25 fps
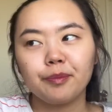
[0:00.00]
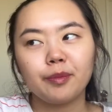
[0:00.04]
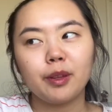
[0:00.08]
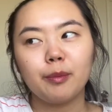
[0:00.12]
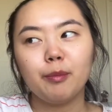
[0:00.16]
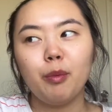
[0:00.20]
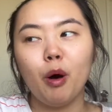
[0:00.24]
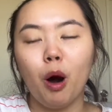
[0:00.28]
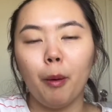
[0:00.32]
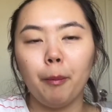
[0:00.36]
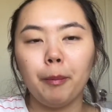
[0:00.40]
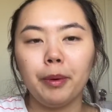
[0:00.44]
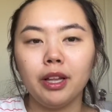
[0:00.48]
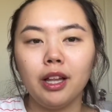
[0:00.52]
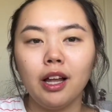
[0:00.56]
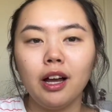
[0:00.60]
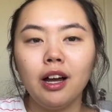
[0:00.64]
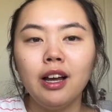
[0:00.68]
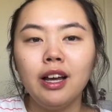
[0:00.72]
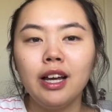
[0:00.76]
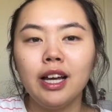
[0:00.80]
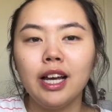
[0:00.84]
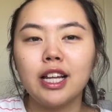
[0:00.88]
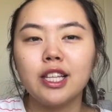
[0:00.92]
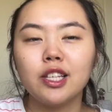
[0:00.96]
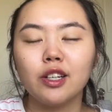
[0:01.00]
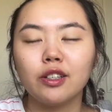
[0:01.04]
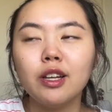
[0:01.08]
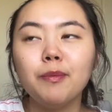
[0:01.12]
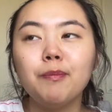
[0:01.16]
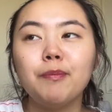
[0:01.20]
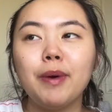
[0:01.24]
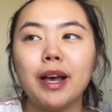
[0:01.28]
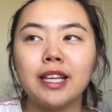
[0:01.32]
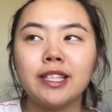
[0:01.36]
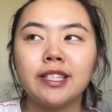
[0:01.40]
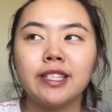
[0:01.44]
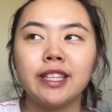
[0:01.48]
popular. It's on the
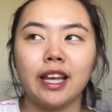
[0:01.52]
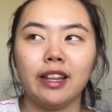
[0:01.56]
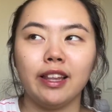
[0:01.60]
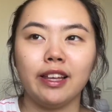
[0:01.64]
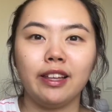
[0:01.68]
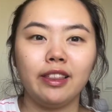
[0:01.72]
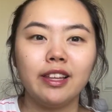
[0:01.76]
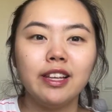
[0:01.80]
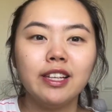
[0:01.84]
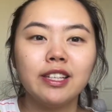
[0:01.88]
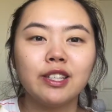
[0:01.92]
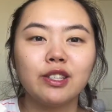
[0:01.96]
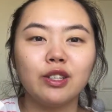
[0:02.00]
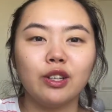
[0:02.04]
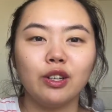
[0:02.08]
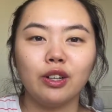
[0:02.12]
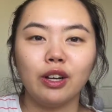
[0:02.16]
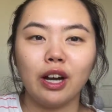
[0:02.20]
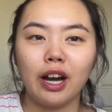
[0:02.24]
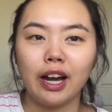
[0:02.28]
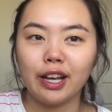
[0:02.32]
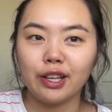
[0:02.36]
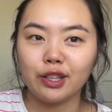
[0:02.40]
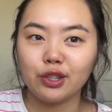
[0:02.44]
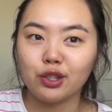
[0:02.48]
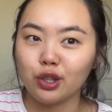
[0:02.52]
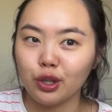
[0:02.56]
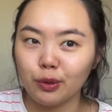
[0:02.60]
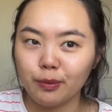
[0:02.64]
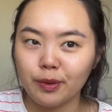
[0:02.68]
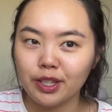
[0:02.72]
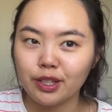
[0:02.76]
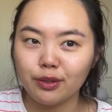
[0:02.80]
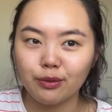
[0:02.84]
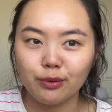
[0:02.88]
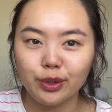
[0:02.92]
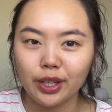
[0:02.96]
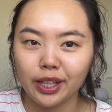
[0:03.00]
best-selling list, so I assume
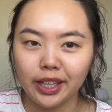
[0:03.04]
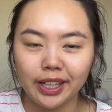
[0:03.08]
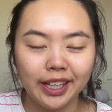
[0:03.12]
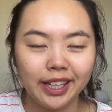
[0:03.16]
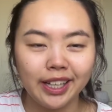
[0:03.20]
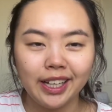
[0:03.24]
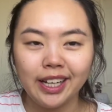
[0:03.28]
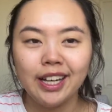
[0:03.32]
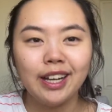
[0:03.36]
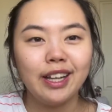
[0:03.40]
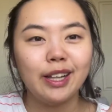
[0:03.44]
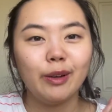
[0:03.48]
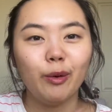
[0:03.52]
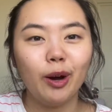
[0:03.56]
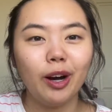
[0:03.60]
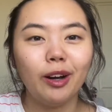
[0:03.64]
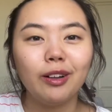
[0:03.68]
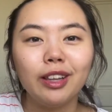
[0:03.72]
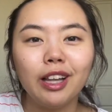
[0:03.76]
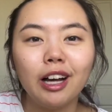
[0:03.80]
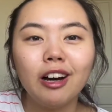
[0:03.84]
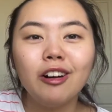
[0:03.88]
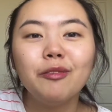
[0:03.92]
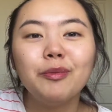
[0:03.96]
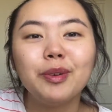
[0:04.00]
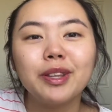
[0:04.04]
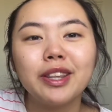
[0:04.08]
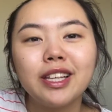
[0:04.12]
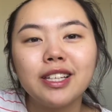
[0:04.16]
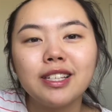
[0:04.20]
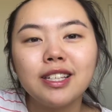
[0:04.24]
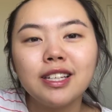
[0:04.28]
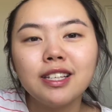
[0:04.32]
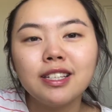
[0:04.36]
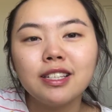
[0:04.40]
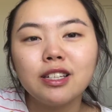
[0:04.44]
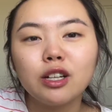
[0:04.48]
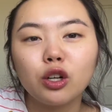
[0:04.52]
it's really well loved. But this is the